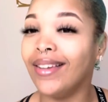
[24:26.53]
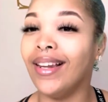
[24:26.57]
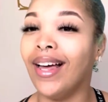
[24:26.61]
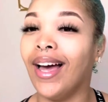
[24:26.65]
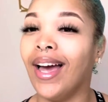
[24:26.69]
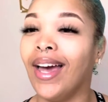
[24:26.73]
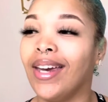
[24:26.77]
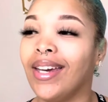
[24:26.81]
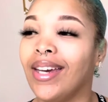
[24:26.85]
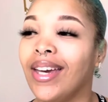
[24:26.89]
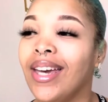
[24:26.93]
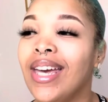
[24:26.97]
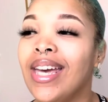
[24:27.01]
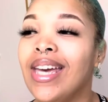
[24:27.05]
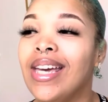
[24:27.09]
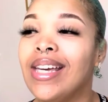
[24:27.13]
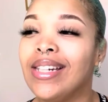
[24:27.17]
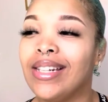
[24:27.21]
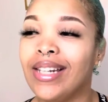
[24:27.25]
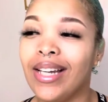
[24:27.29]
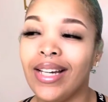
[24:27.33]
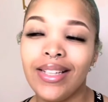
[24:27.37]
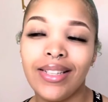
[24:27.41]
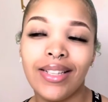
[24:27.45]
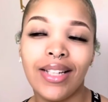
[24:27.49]
Like
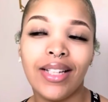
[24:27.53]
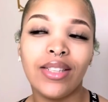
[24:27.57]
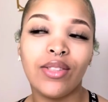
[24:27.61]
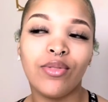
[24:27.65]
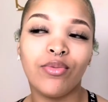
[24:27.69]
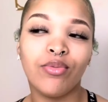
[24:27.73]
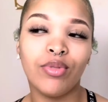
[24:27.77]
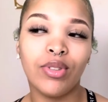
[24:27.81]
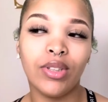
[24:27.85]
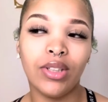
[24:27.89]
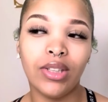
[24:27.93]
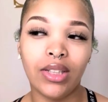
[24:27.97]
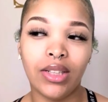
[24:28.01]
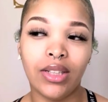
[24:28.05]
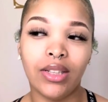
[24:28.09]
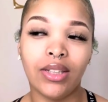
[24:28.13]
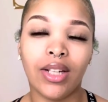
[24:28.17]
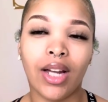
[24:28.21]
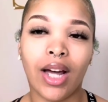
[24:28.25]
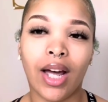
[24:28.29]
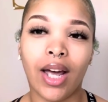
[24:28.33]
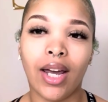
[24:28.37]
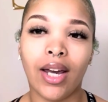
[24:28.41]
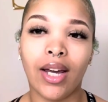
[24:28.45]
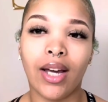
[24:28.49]
that, that's really
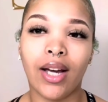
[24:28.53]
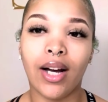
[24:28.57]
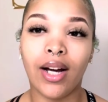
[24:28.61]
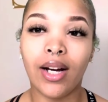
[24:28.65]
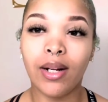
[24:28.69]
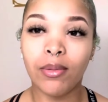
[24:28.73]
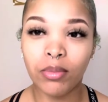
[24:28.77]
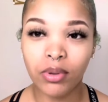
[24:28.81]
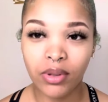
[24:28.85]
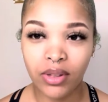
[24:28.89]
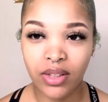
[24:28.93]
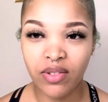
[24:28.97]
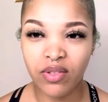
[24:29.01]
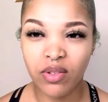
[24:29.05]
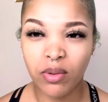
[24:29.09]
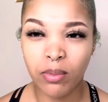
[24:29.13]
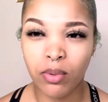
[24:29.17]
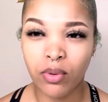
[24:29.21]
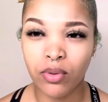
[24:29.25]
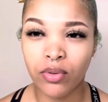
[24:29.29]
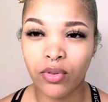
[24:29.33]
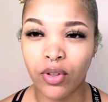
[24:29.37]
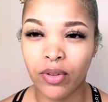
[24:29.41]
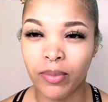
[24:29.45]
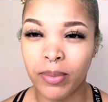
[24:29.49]
like
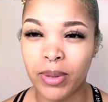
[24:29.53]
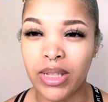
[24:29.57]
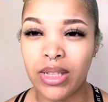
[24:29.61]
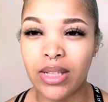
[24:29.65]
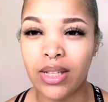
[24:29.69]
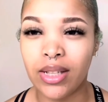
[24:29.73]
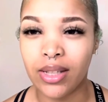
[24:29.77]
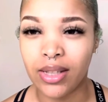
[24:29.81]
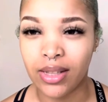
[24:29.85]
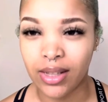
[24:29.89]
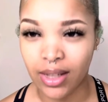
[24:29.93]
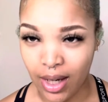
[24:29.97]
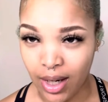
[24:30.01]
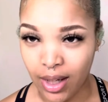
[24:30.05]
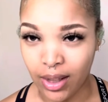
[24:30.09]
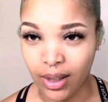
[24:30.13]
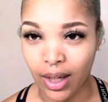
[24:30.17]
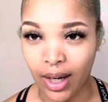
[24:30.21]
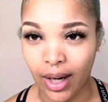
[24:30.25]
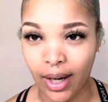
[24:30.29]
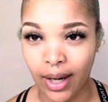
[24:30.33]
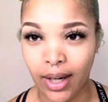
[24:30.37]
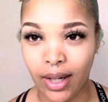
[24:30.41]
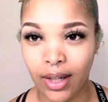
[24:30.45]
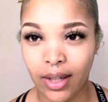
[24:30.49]
unbelievable for me to say.
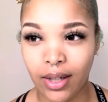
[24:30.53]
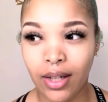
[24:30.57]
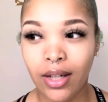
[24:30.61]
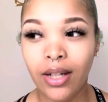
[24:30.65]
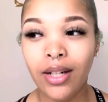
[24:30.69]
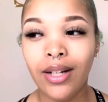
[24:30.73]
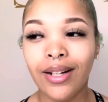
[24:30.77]
Like.